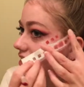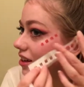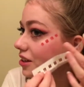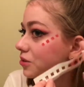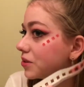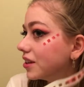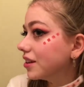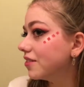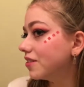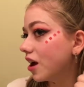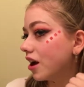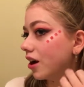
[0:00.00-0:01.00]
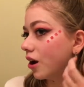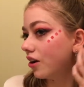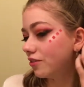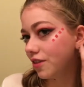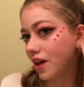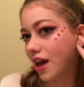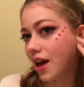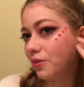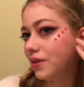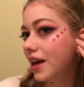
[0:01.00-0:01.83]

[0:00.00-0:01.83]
When we lift that off and we